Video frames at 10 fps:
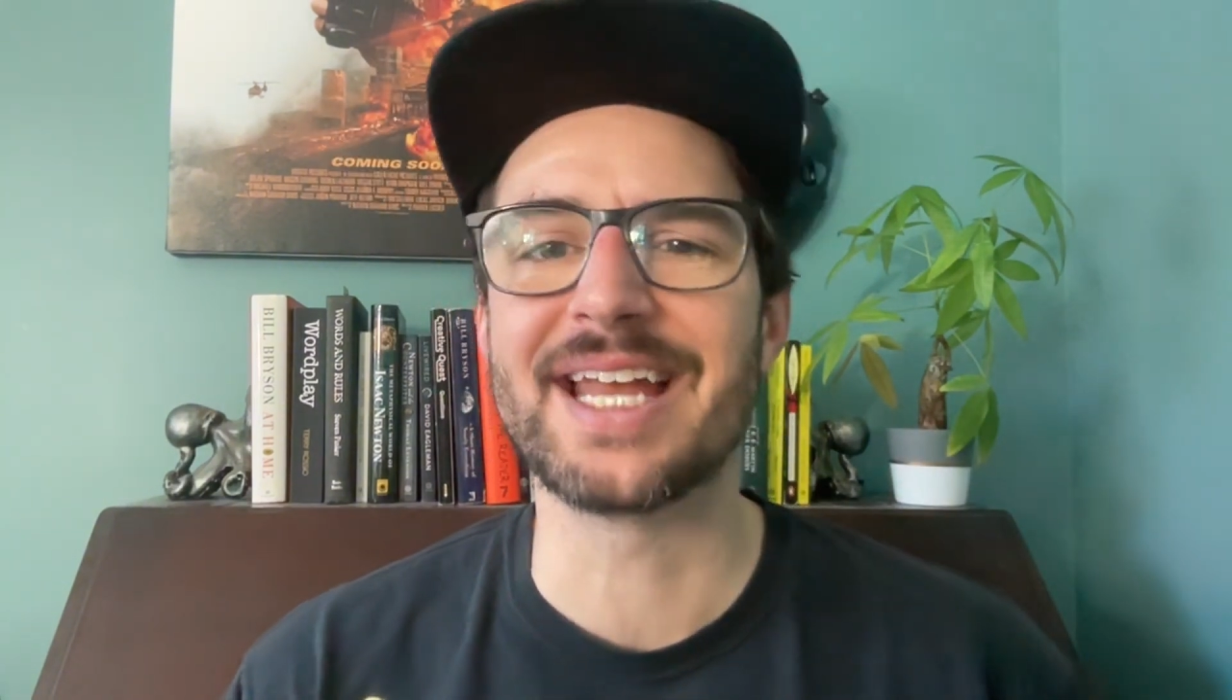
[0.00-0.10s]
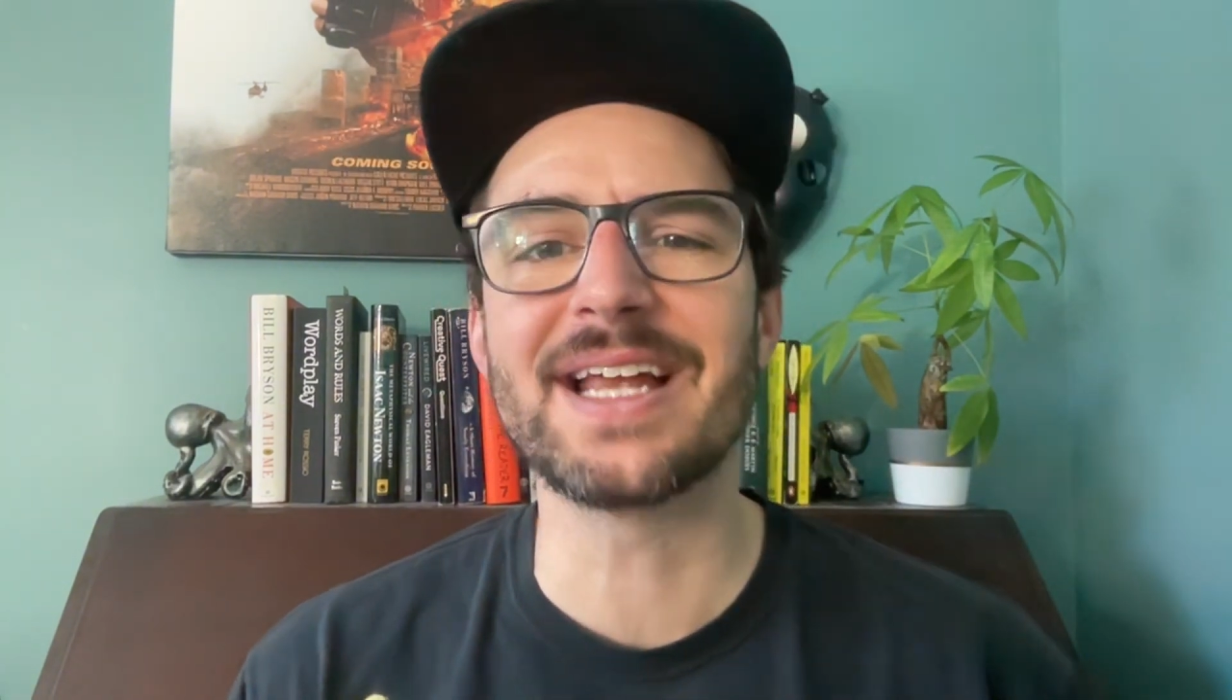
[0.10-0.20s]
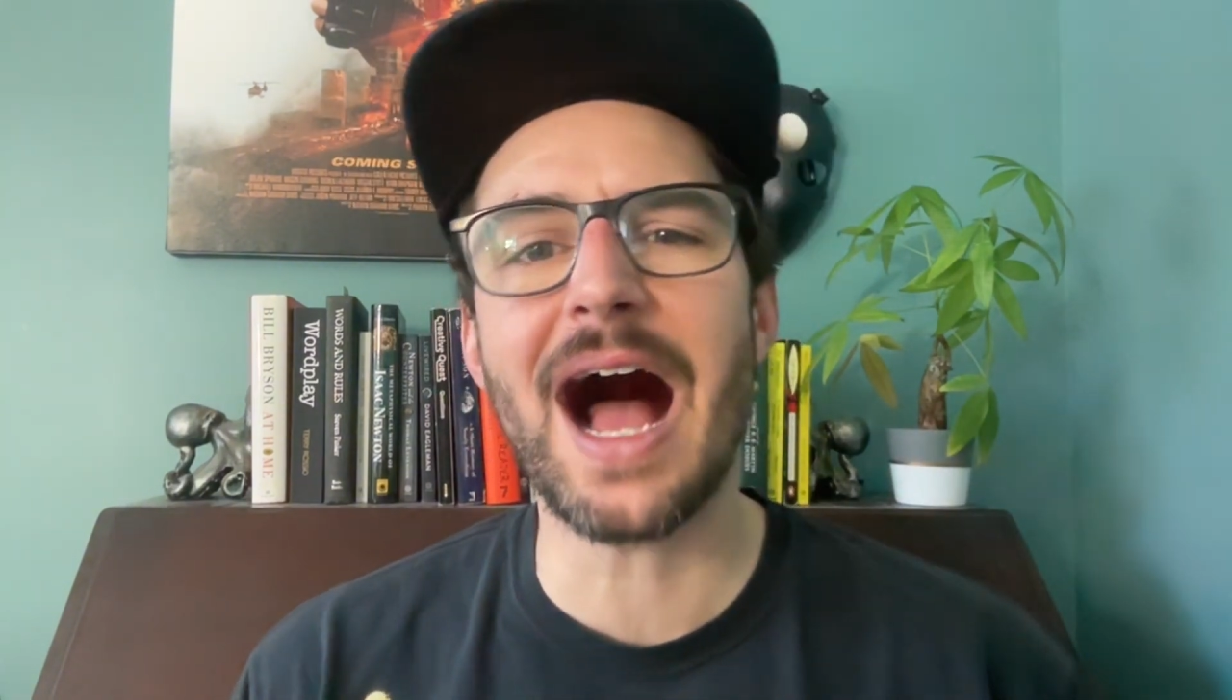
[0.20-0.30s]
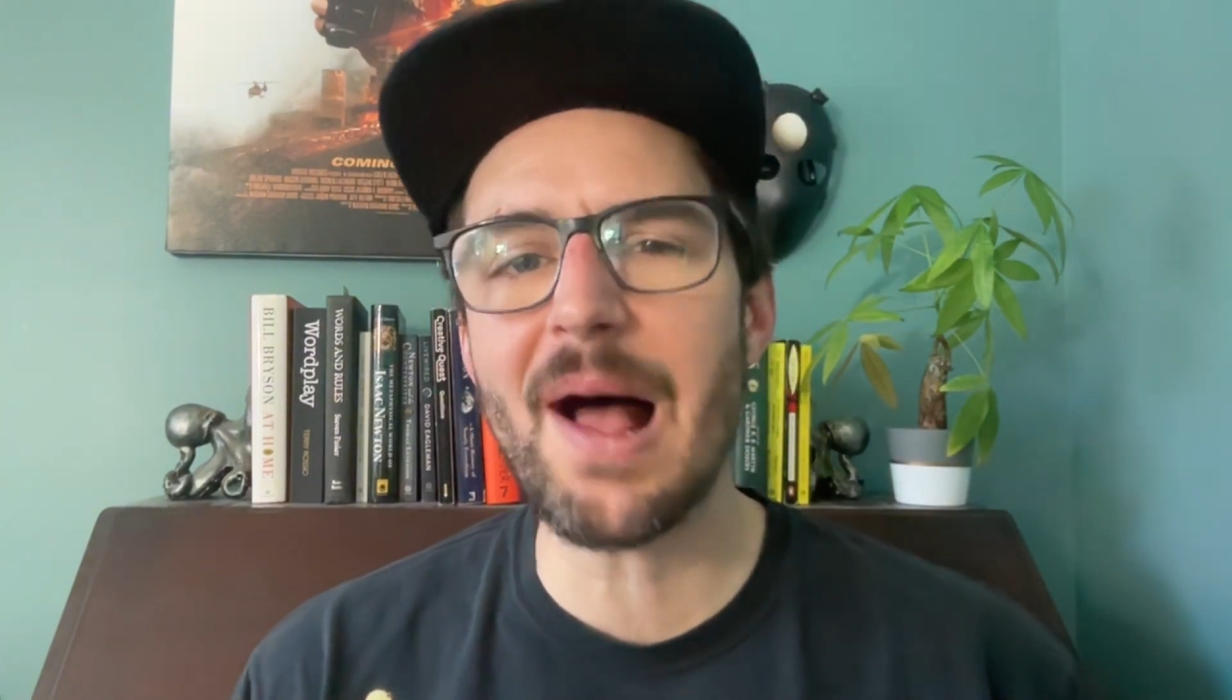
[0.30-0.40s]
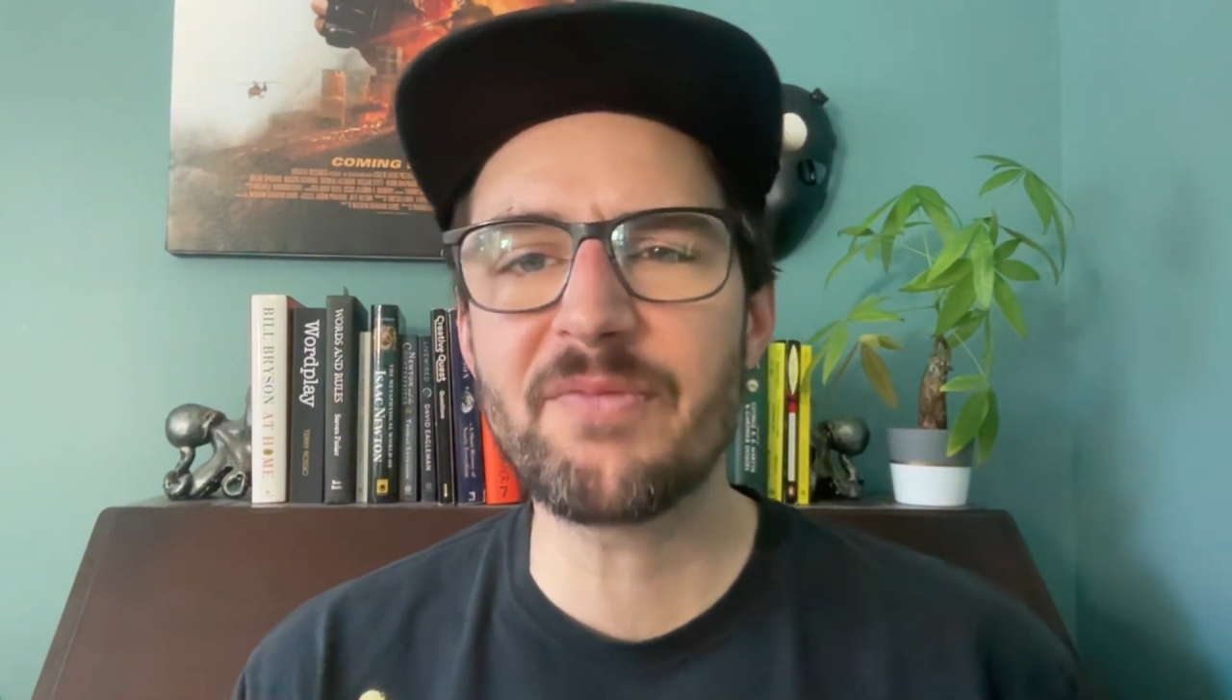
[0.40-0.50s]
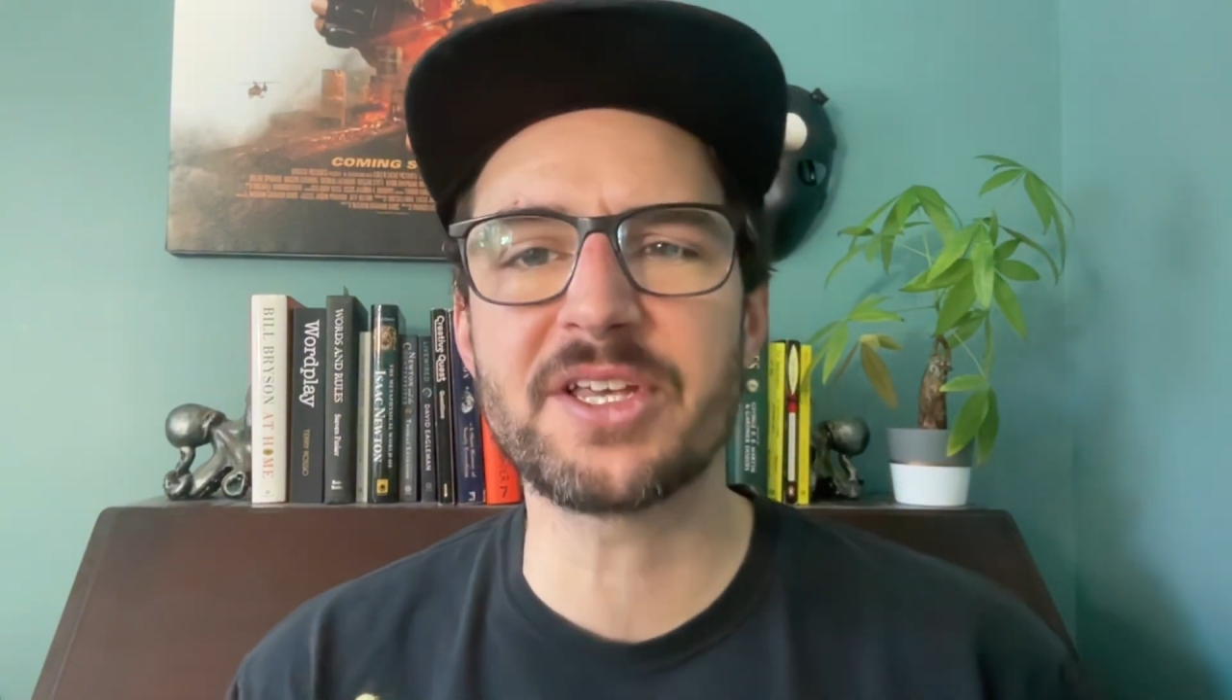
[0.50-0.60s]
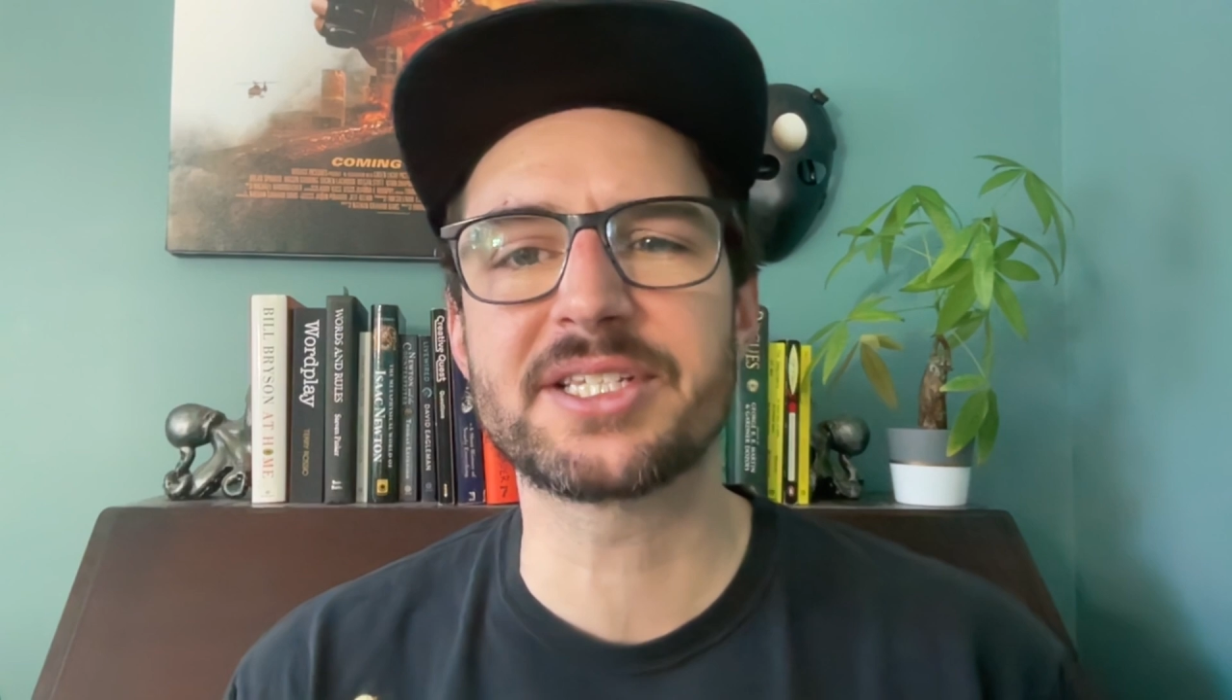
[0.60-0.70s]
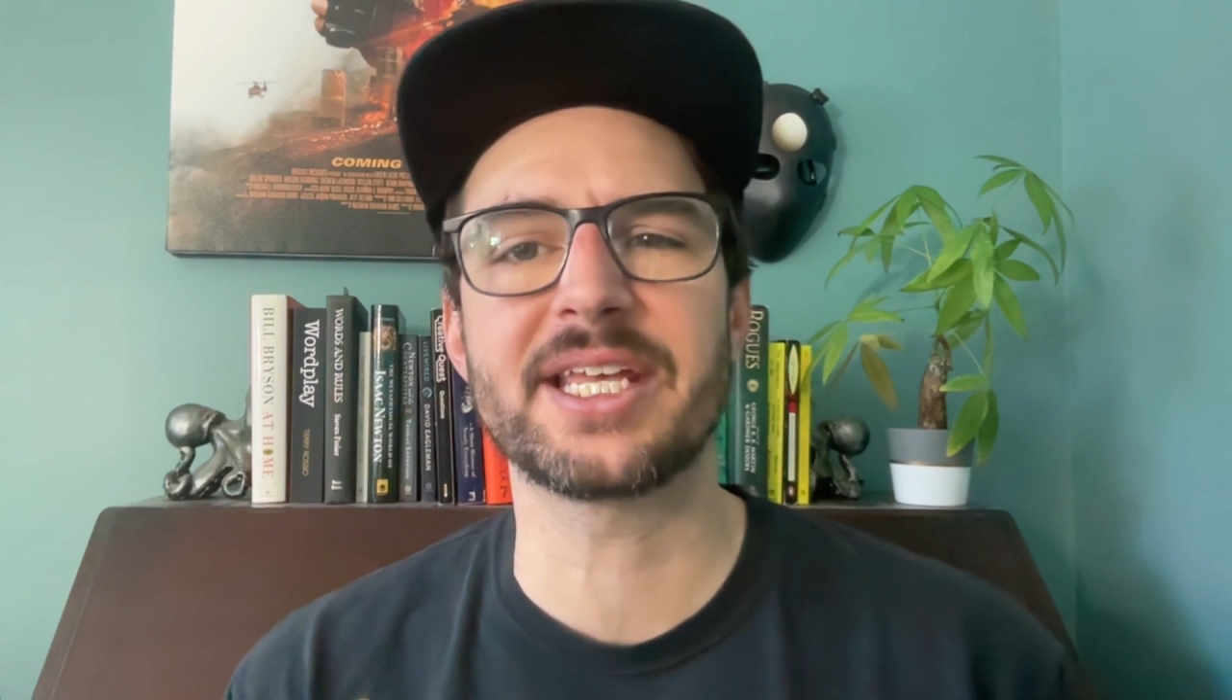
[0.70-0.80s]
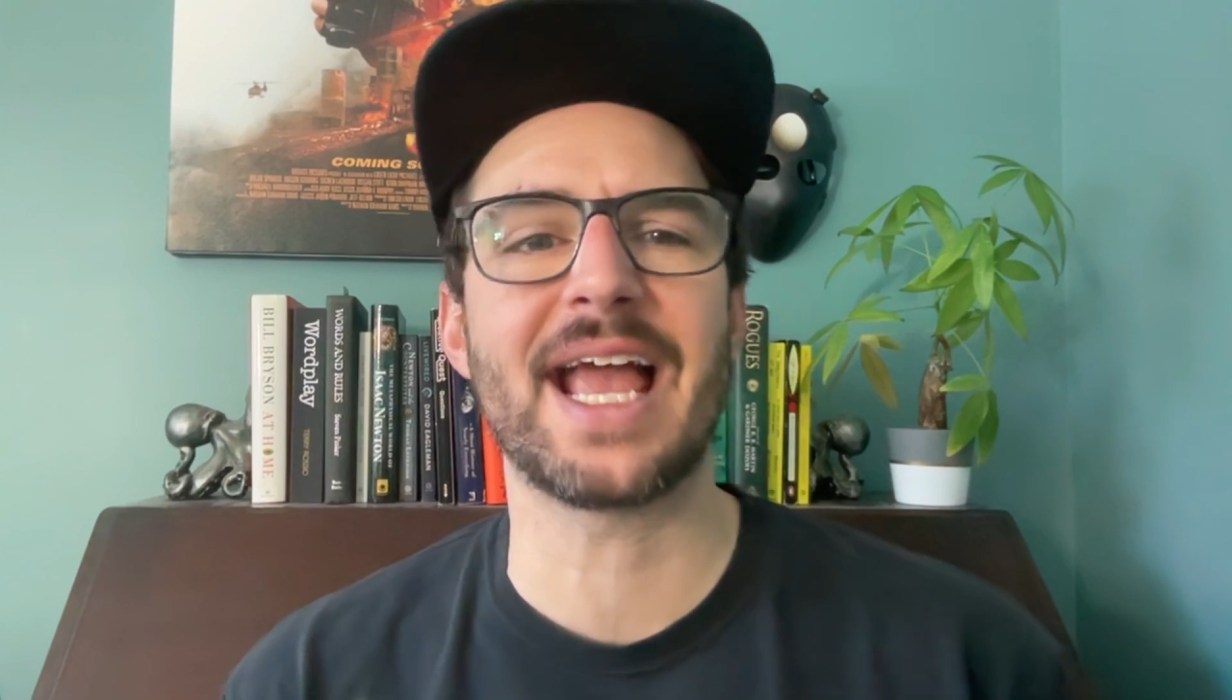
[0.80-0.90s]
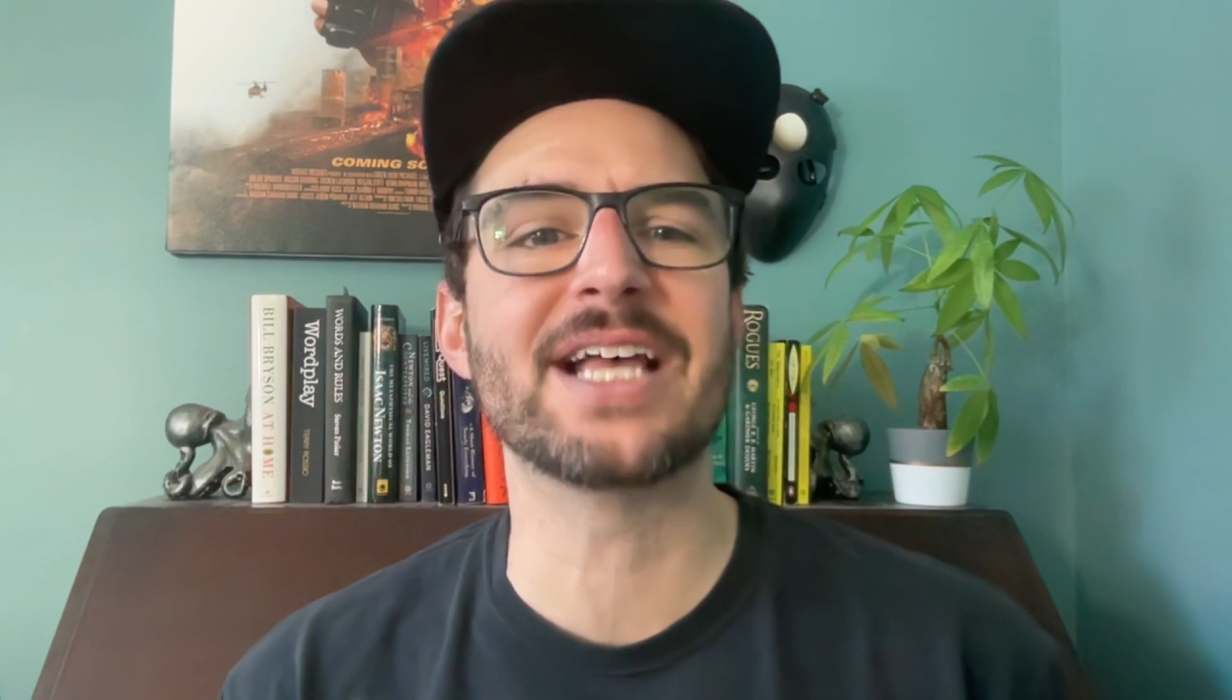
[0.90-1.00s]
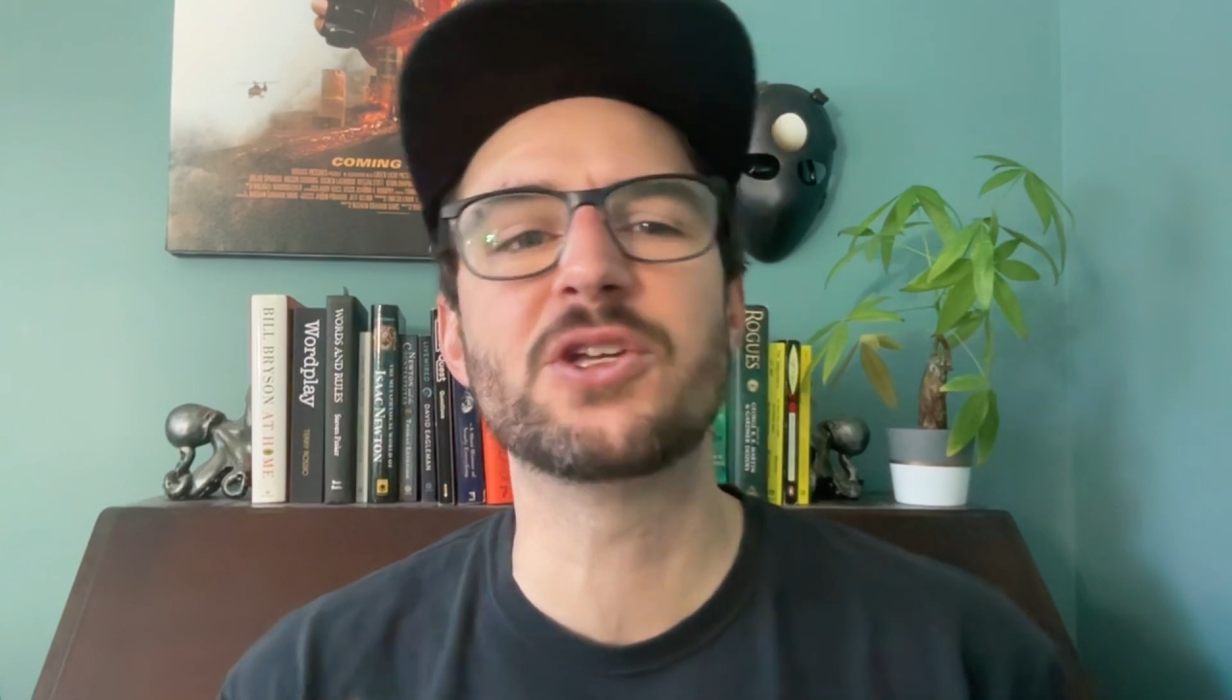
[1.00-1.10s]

and obviously,